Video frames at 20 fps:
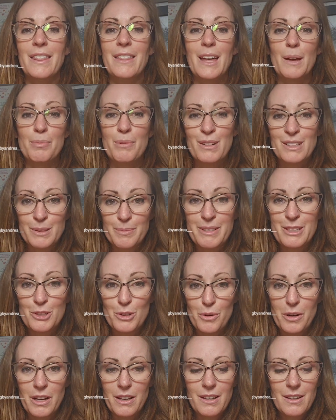That brings me
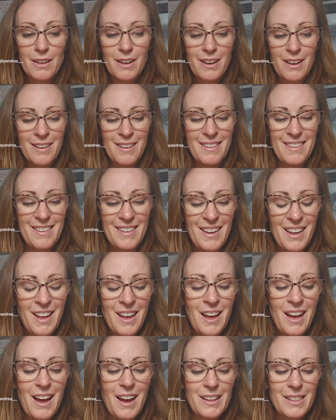joy.
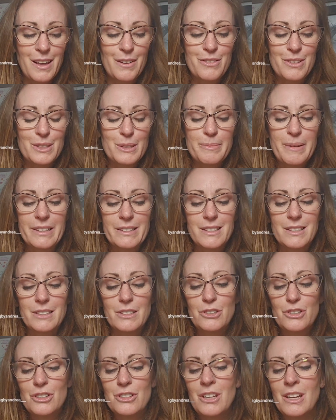I love this
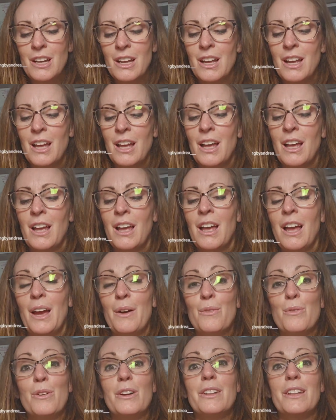message. I
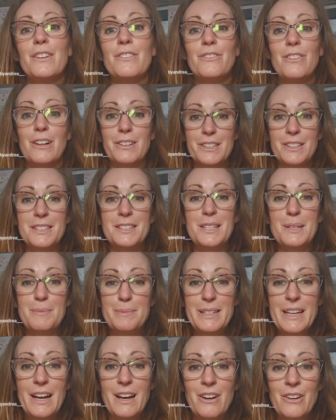really felt it deep
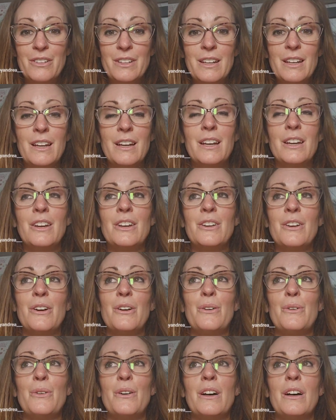down. You
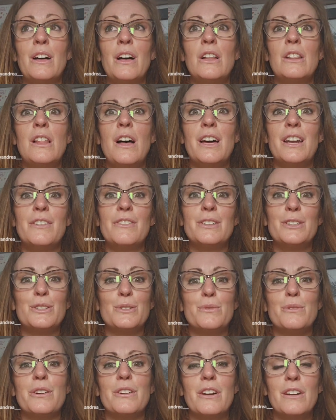know, a lot of us
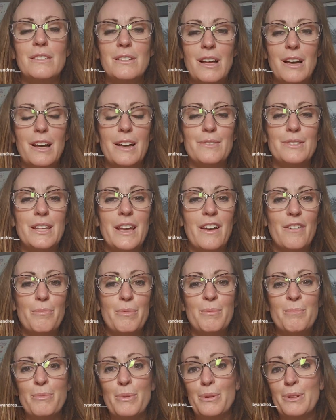throughout our lives have
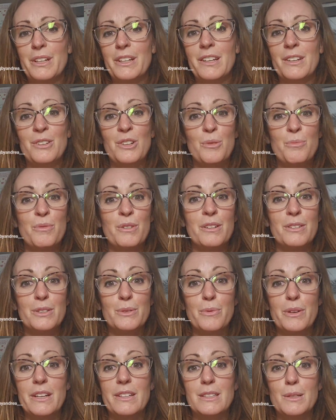been bullied in
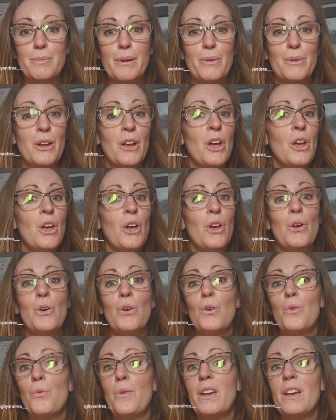numerous ways about
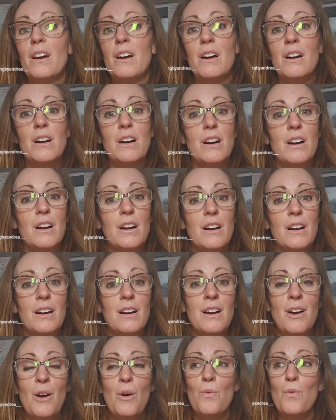who we
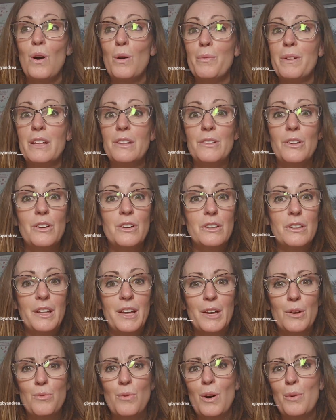are, what we look
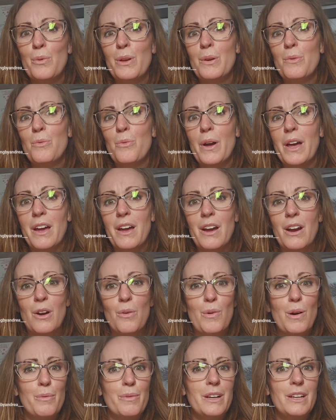like, what we wear,
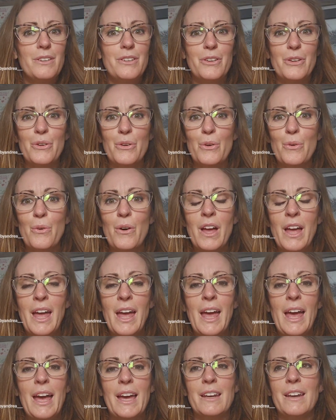what we do.
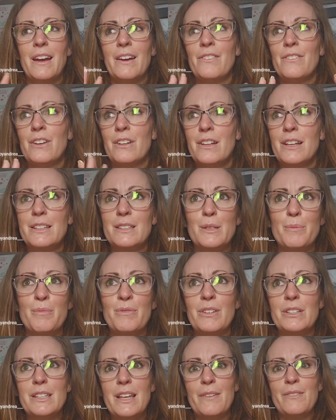And I feel like some
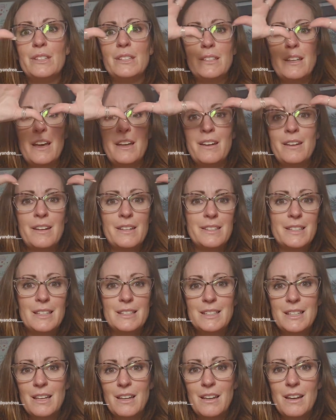of us have a sign in us
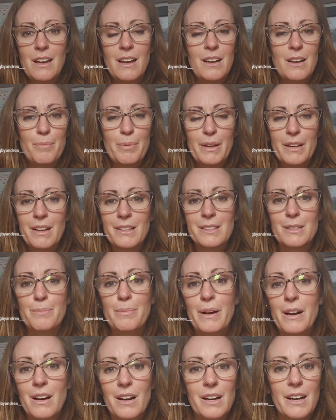that say, pick us
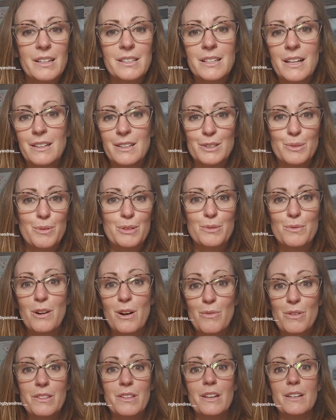apart and tell us what's
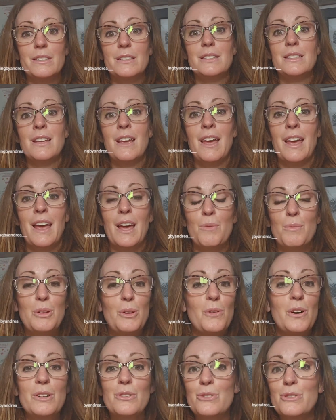wrong with us. And we
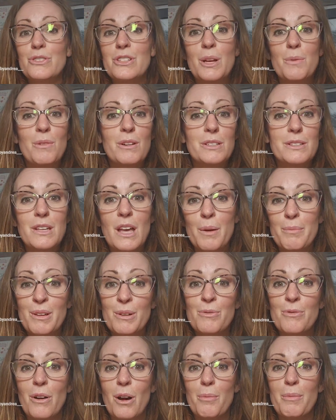don't understand where it's
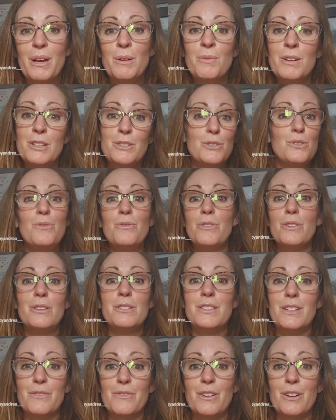coming from. And we do feel
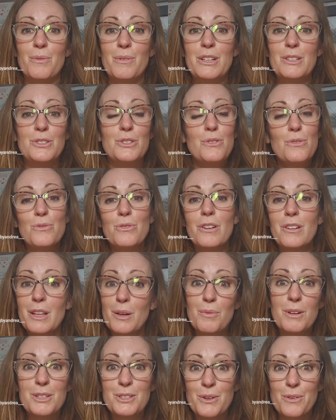different. We do feel
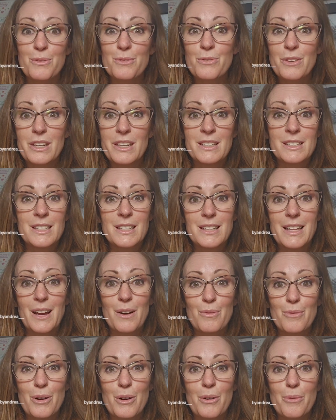like we don't fit into
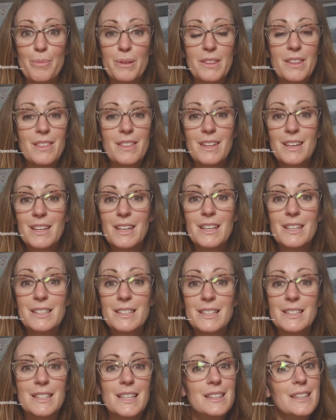that row. But the thing
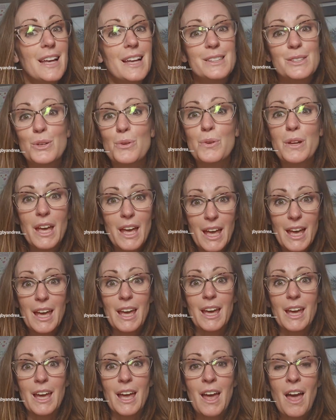is that that's
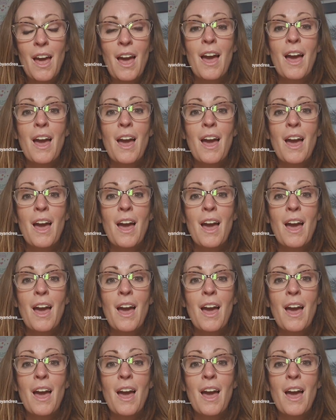okay.